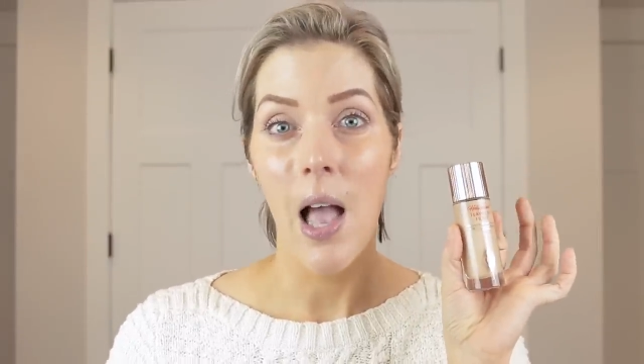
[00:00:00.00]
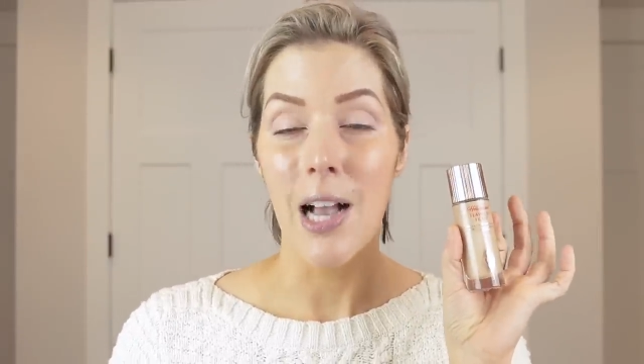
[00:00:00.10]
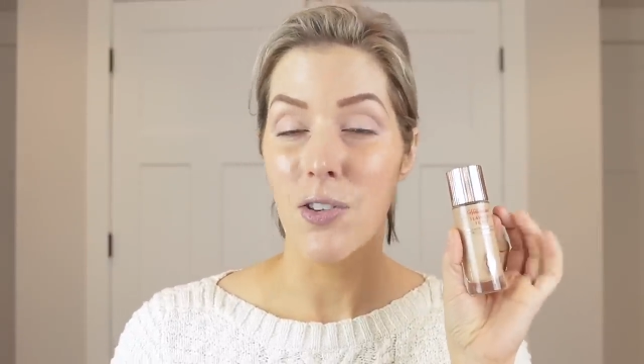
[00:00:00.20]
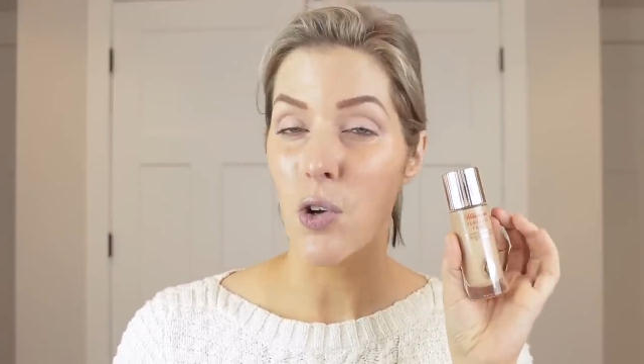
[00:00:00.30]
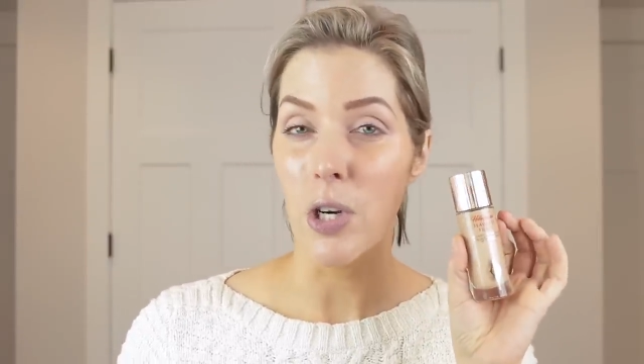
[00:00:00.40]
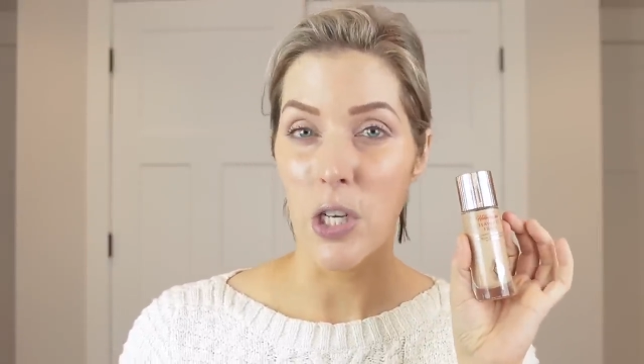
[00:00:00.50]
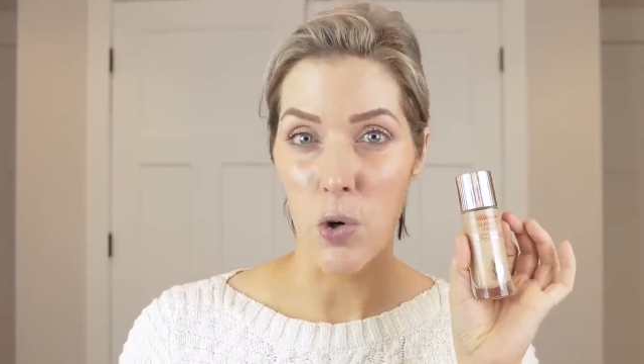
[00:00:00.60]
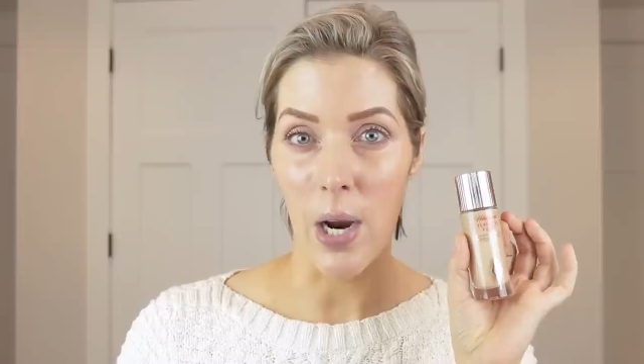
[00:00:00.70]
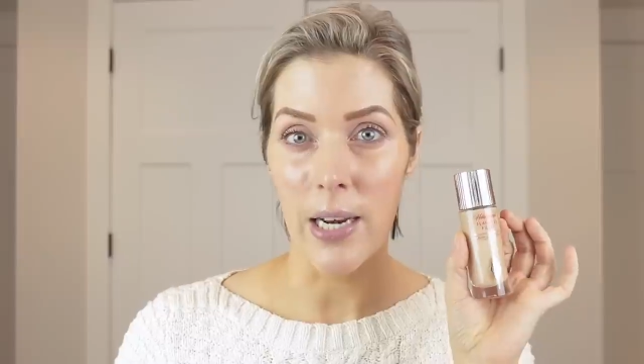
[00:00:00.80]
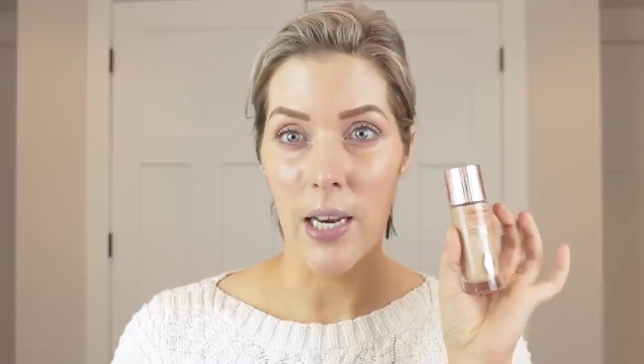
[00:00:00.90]
has already
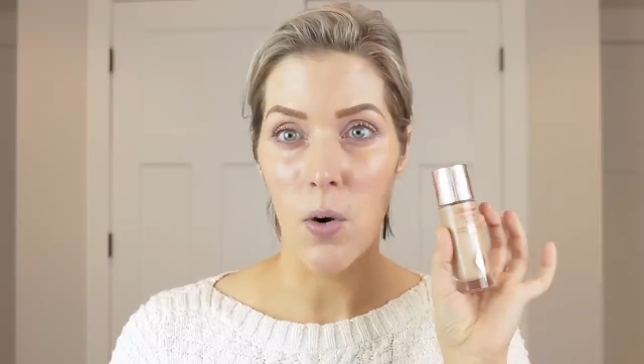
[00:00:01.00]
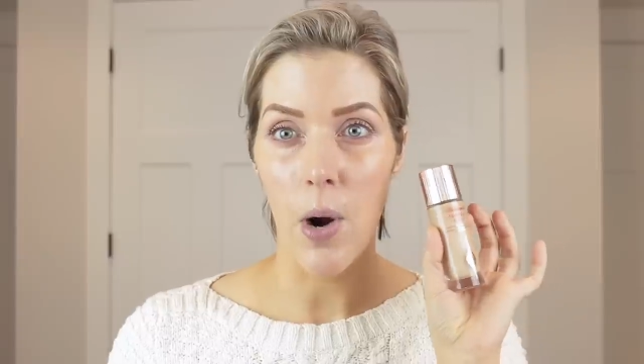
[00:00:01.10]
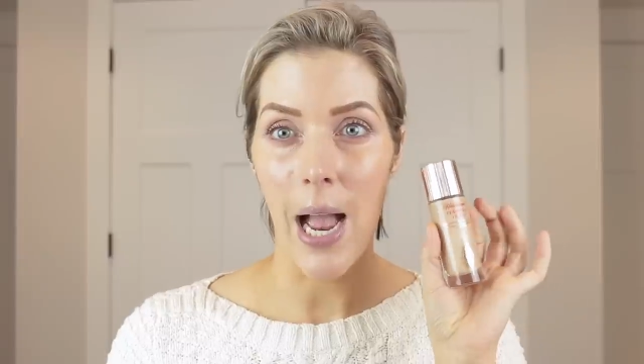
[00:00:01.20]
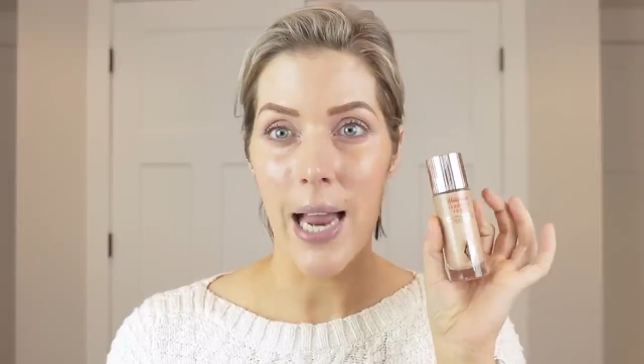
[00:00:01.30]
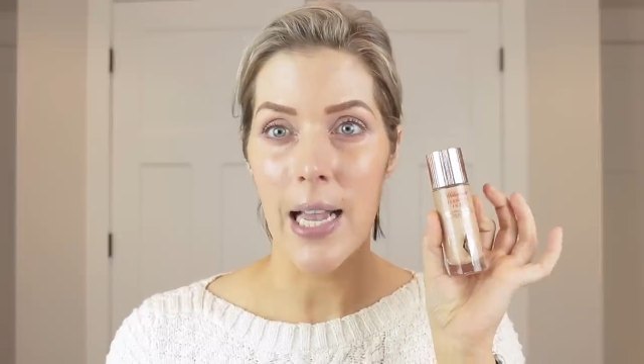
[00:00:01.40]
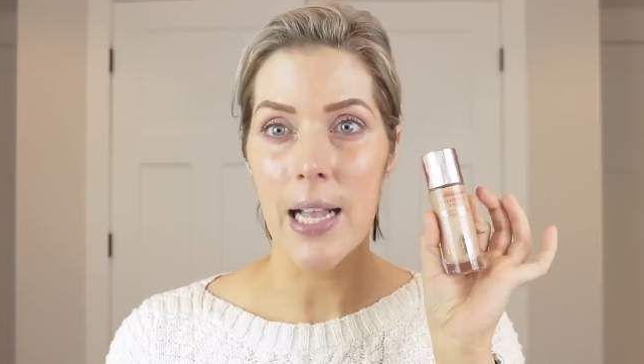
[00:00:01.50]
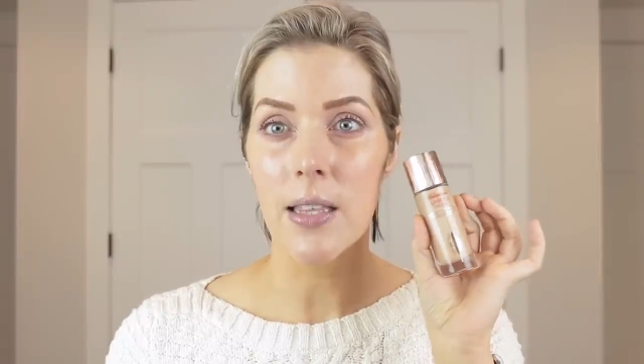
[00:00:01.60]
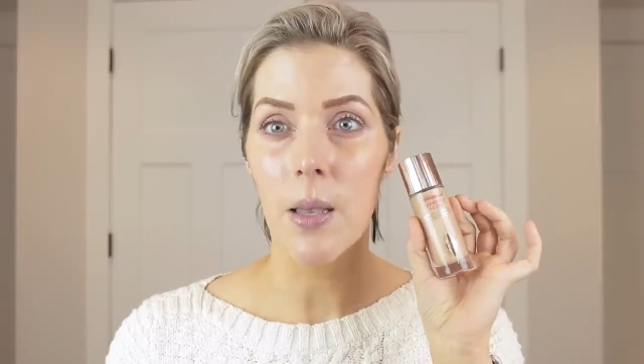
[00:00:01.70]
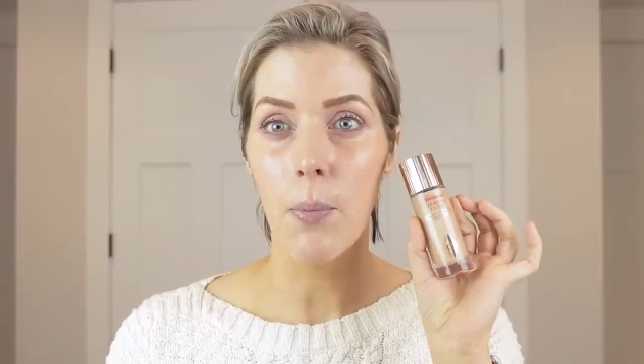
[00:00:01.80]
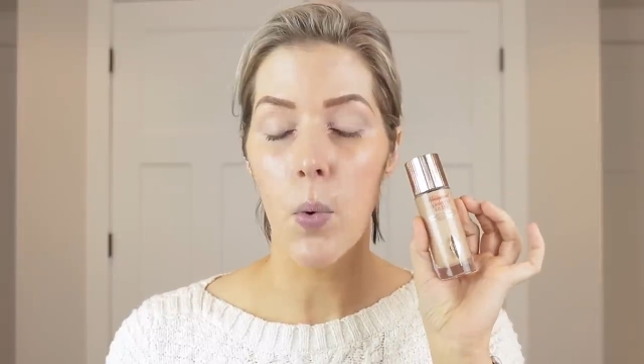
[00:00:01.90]
tried it or had it
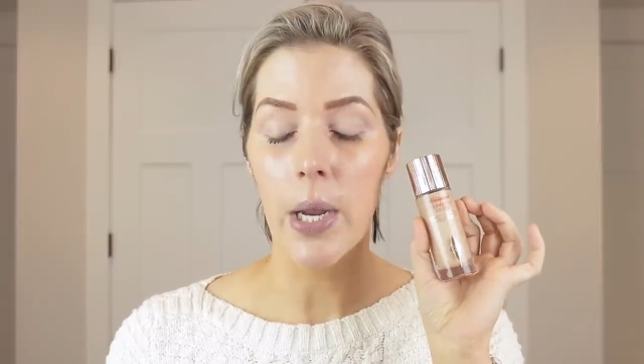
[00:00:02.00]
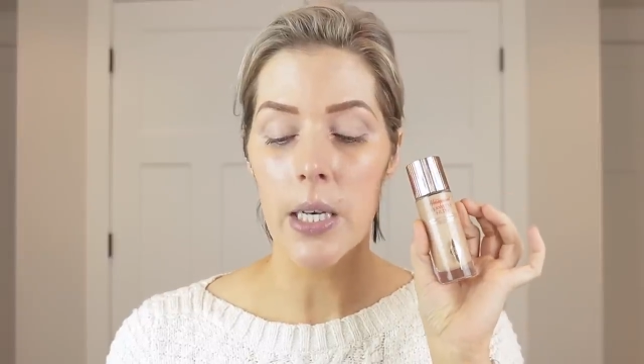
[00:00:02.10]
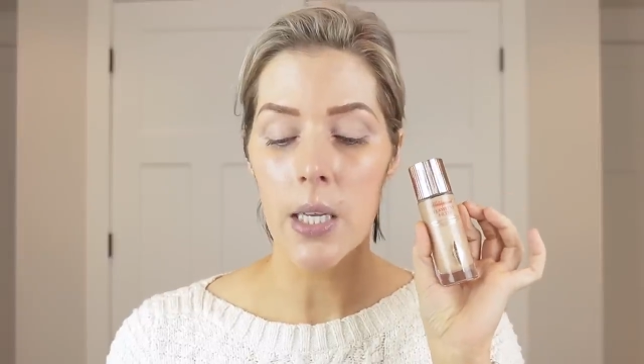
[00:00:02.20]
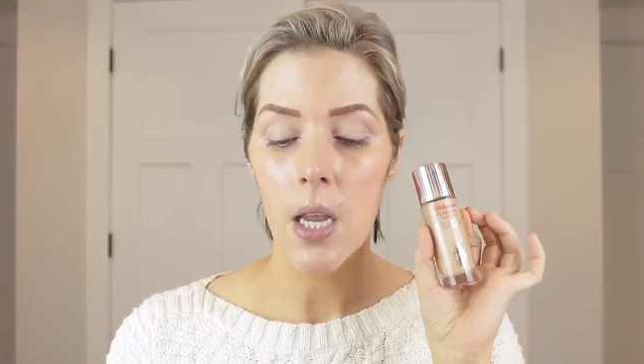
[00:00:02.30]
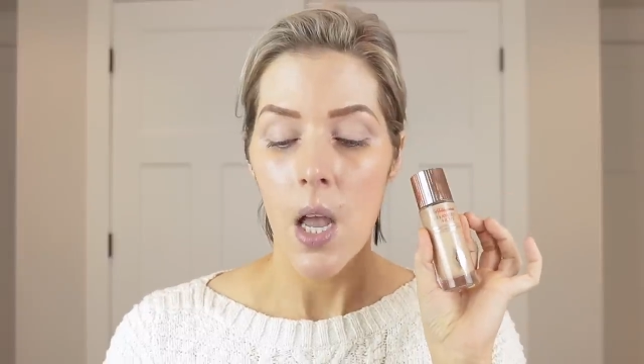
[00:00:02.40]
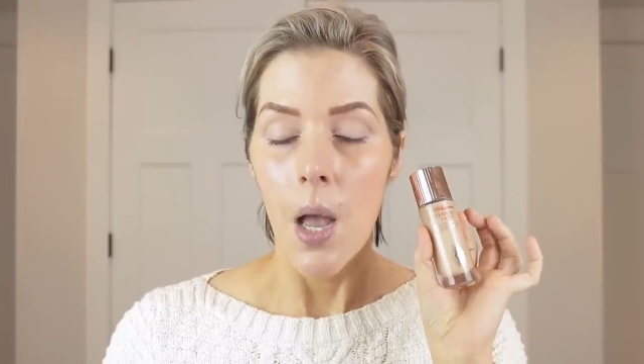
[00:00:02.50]
at some point.